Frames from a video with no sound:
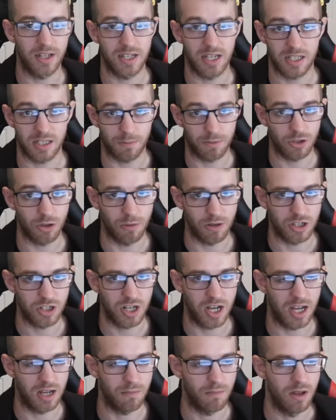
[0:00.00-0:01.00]
It takes up so much
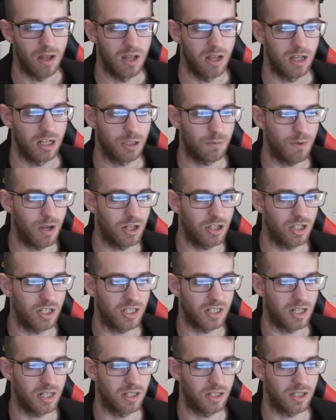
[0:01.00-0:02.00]
time, especially
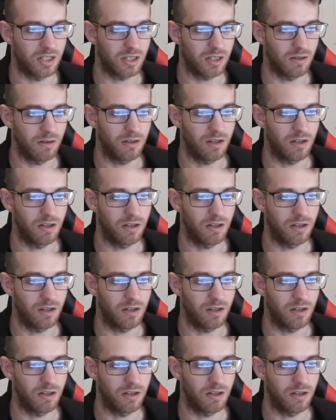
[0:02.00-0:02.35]
since,